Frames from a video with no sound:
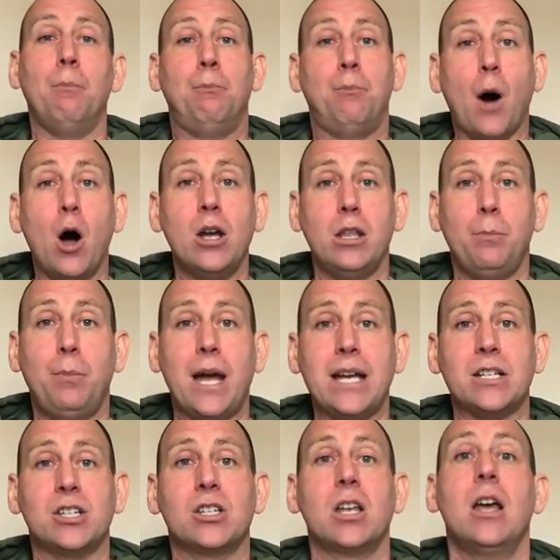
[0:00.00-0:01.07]
Buy the
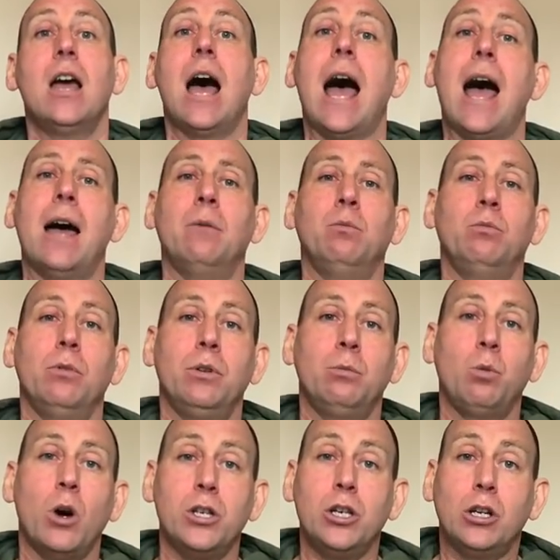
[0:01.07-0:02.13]
best and
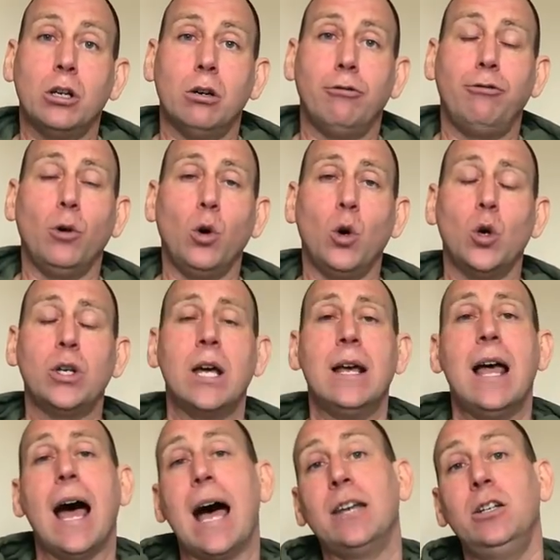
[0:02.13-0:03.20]
what you can afford,
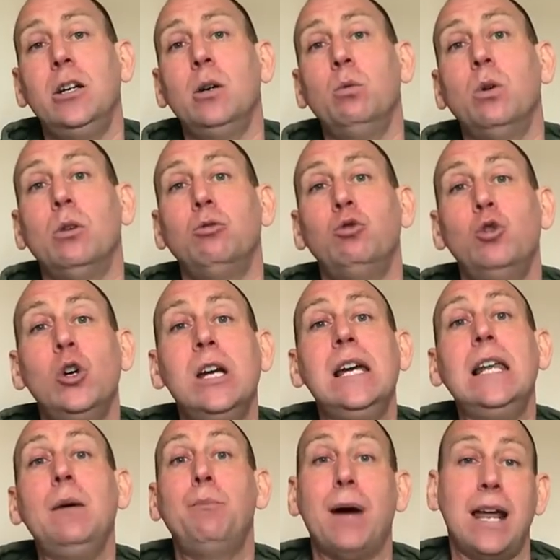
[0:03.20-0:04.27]
and you will
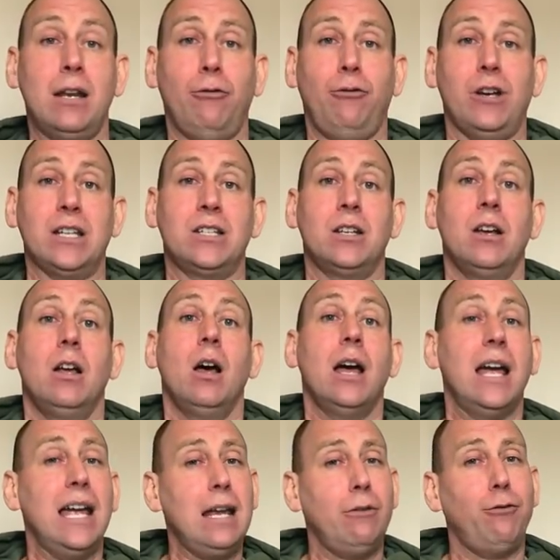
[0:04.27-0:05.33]
really benefit
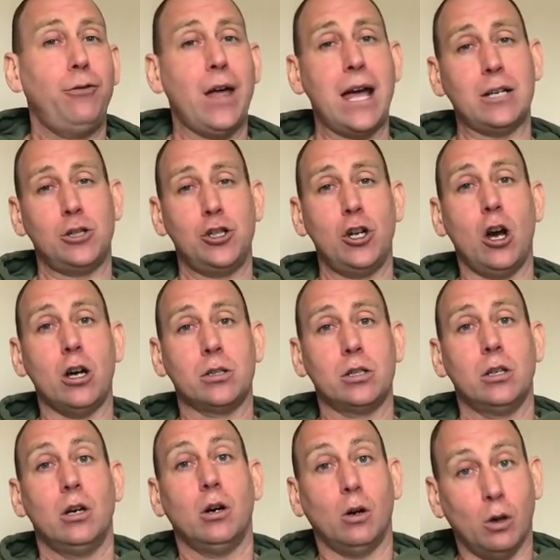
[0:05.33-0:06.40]
if that shot
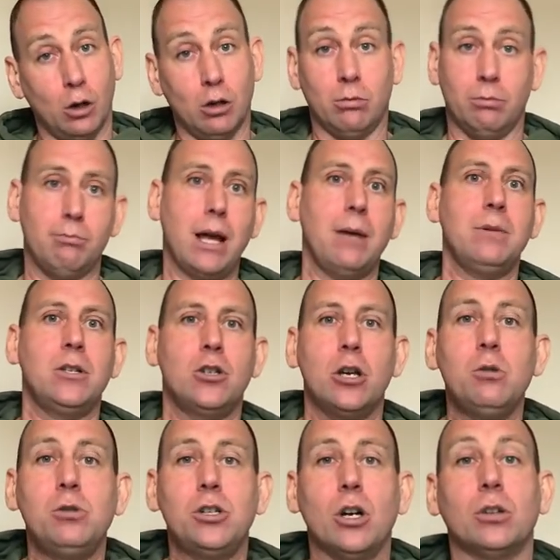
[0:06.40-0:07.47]
or maybe
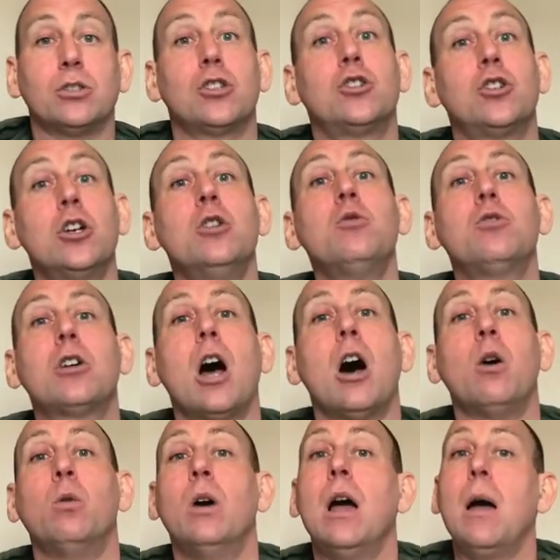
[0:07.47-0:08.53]
two shots do
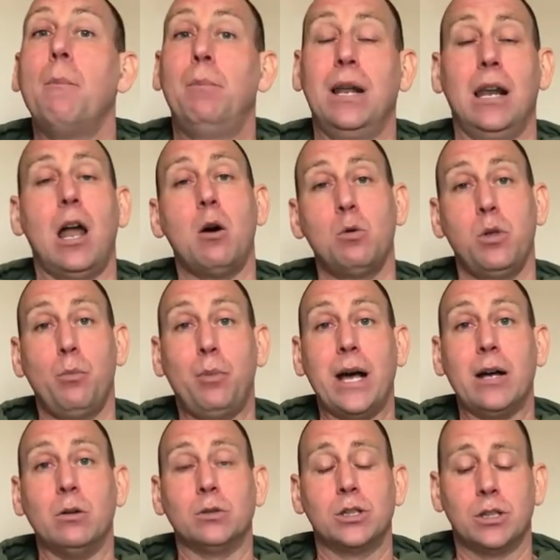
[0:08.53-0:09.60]
go below the
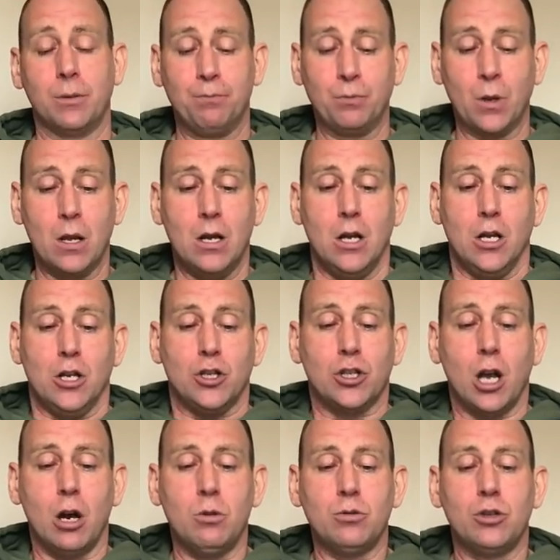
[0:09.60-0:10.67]
belt.
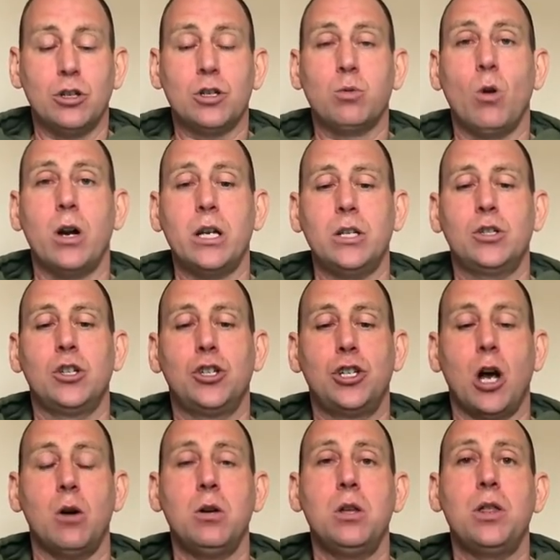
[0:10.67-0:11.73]
So just wanted to
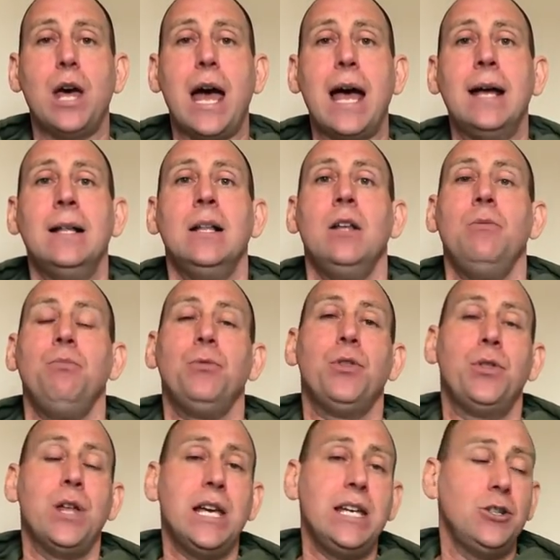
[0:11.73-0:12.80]
show you that
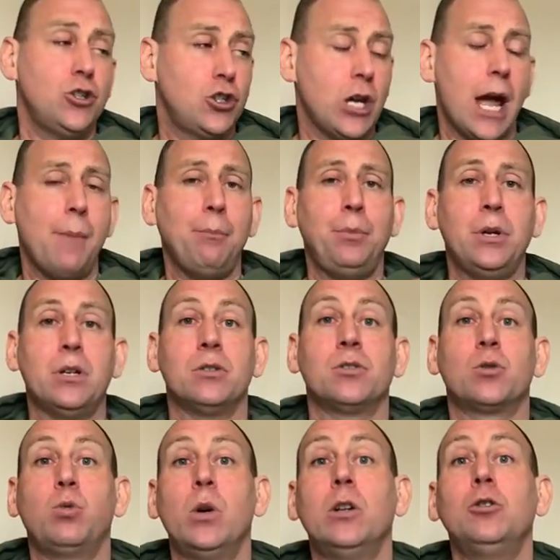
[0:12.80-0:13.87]
these
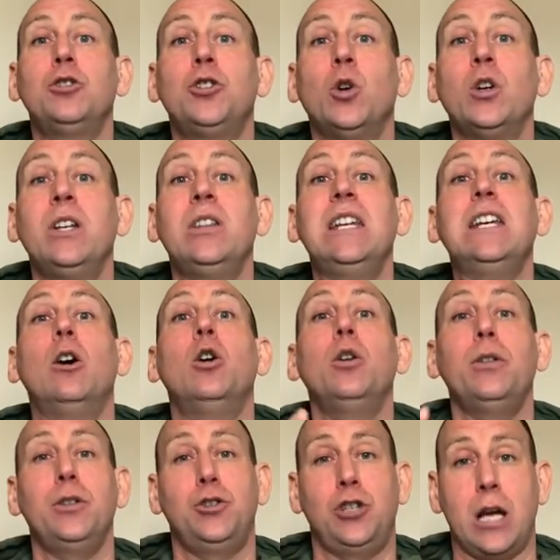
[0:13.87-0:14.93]
champions will join the
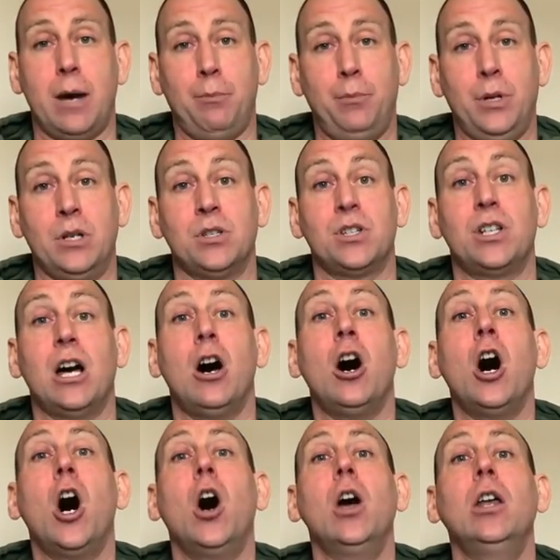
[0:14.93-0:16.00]
other champions that are
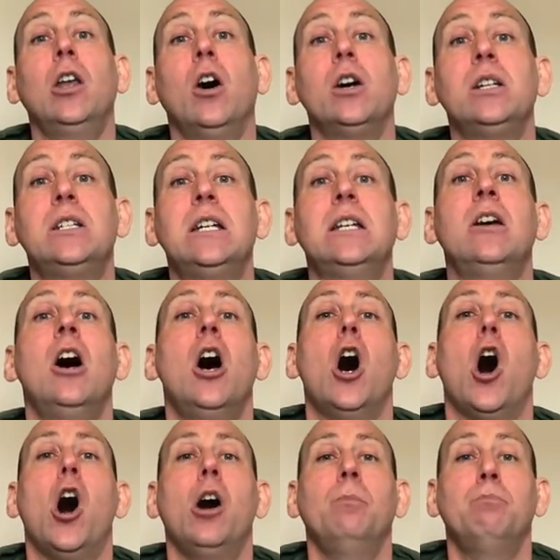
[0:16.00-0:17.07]
highlighted
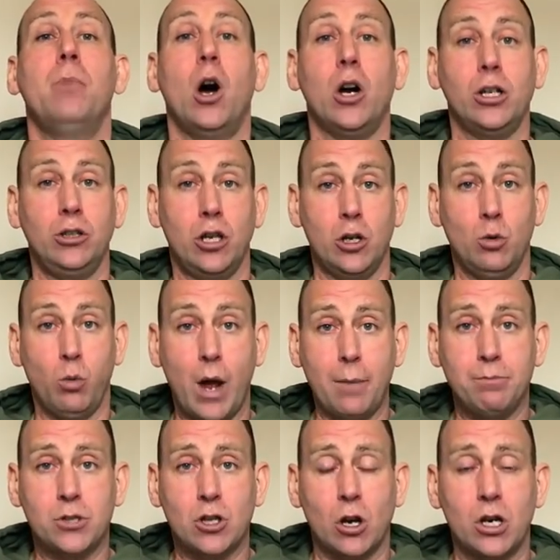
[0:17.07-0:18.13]
on my new
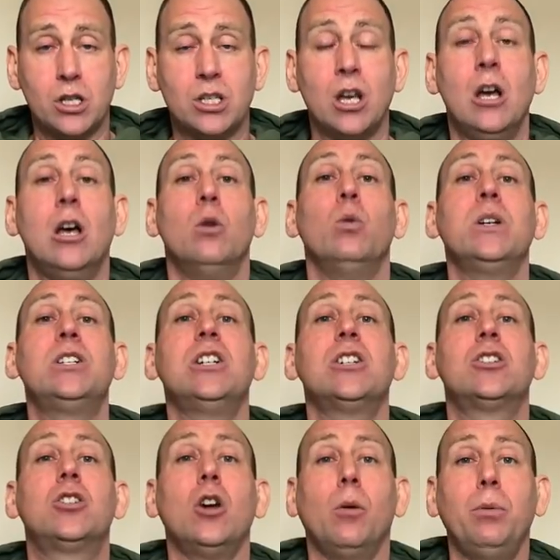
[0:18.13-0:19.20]
website, which is
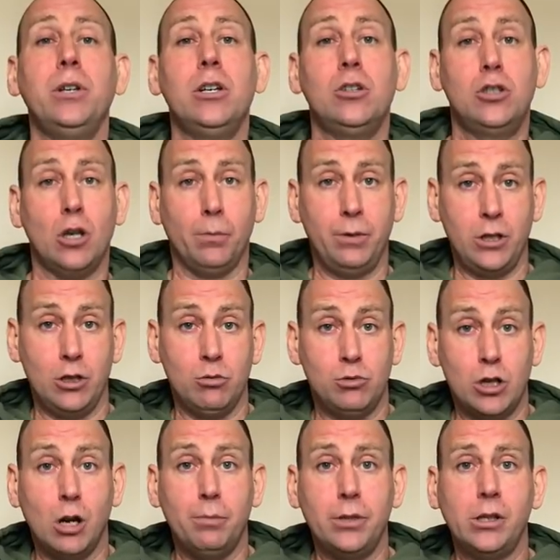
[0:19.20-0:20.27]
w w
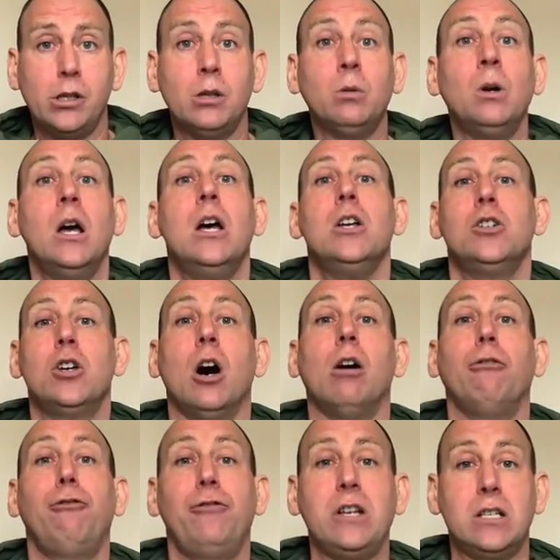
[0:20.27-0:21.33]
w
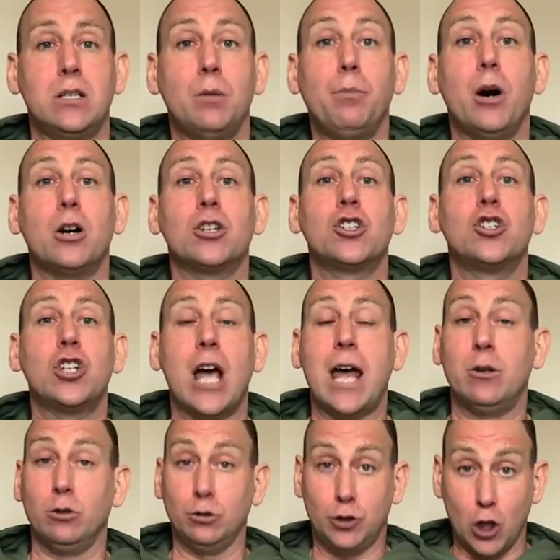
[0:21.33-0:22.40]
dot fit to box
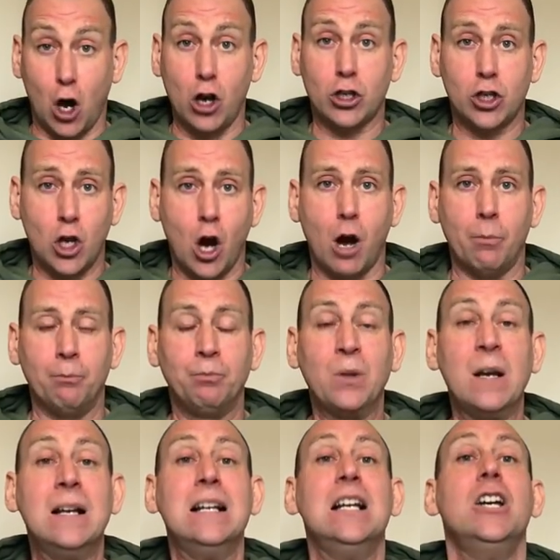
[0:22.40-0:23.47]
channel dot com.
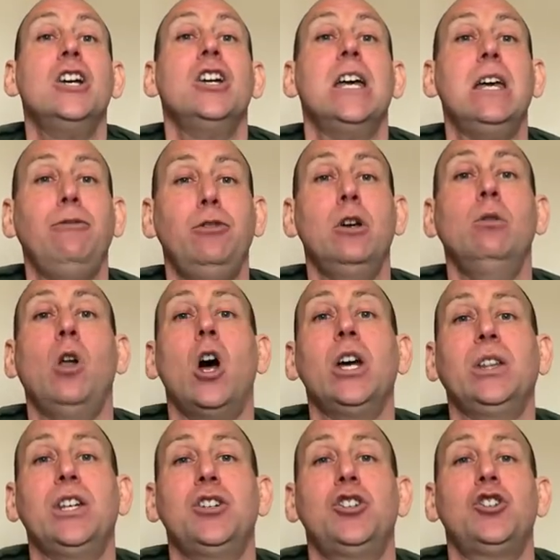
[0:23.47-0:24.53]
If you
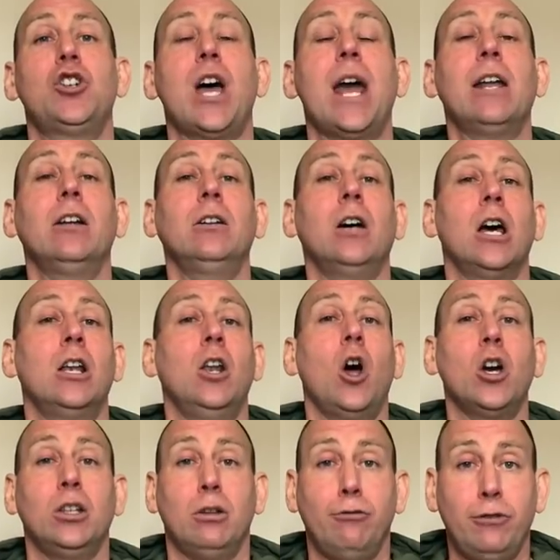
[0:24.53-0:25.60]
like this channel and
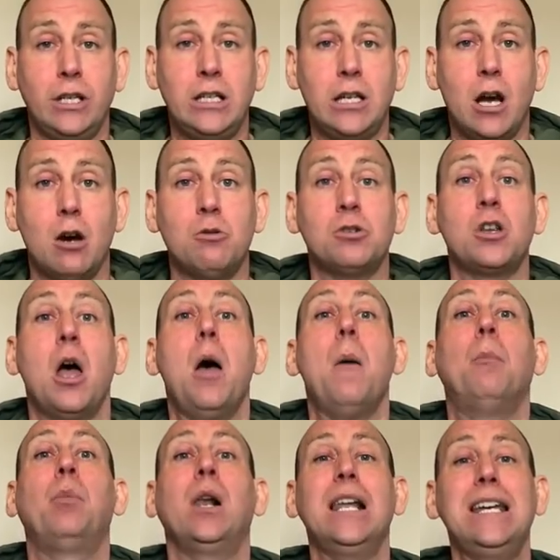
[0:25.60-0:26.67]
like the videos,
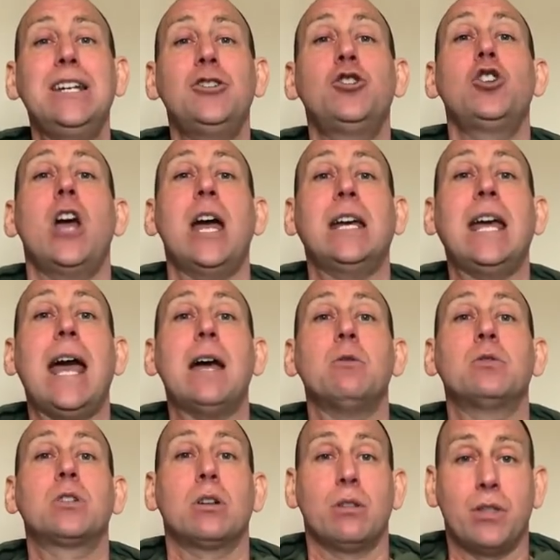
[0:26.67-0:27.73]
please check
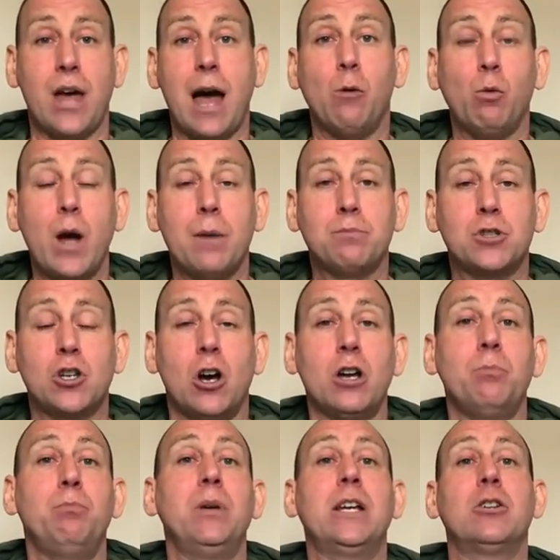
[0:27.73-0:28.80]
out that
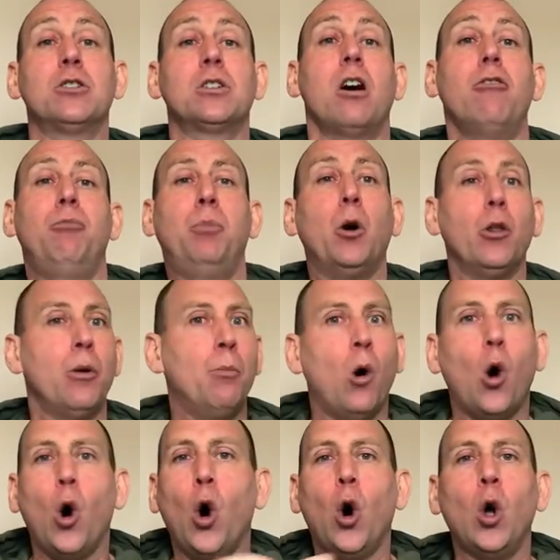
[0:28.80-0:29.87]
website, because I've put them
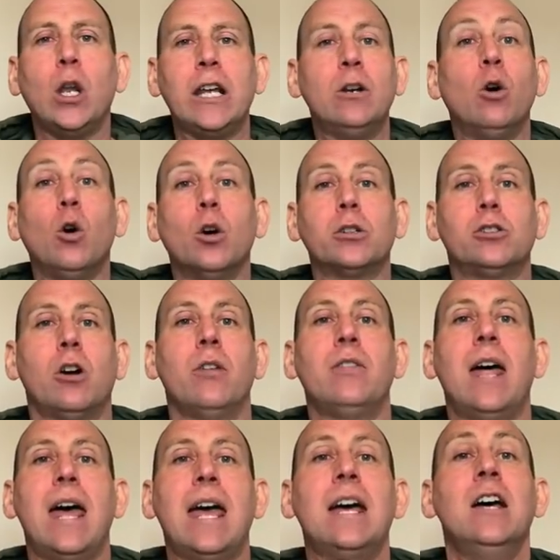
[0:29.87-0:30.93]
all in order on
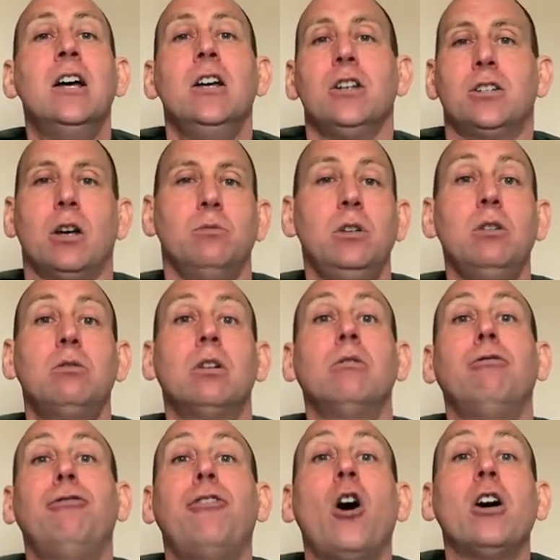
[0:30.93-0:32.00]
there, so you can
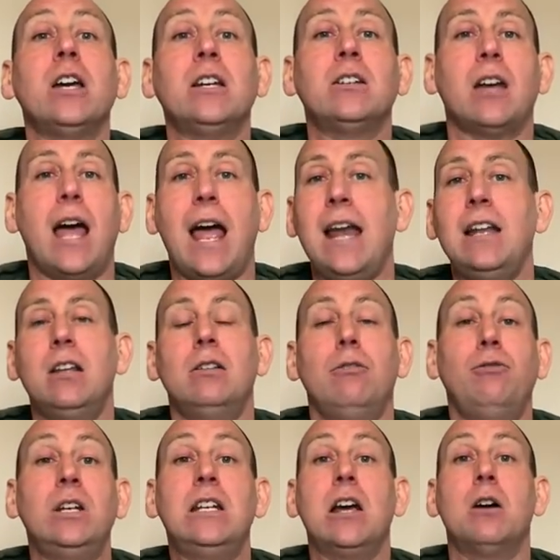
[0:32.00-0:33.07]
find any of the
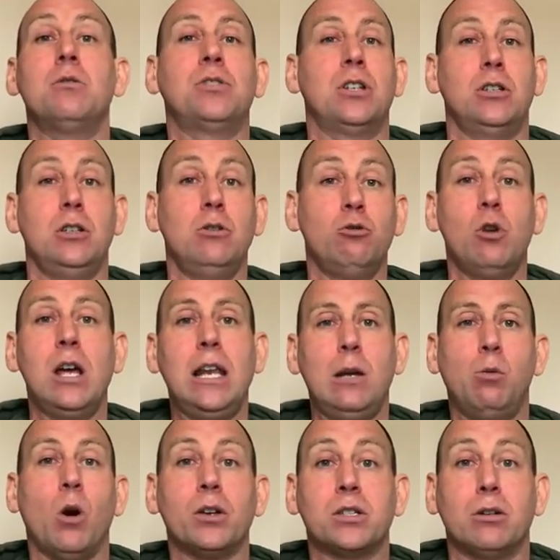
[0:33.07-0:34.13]
videos that you really
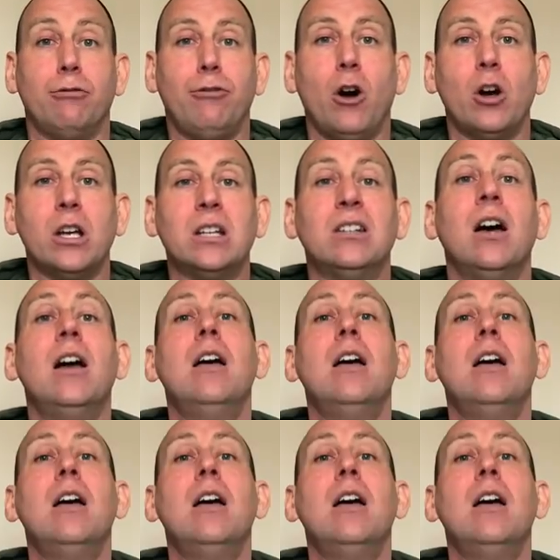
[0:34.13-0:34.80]
want to find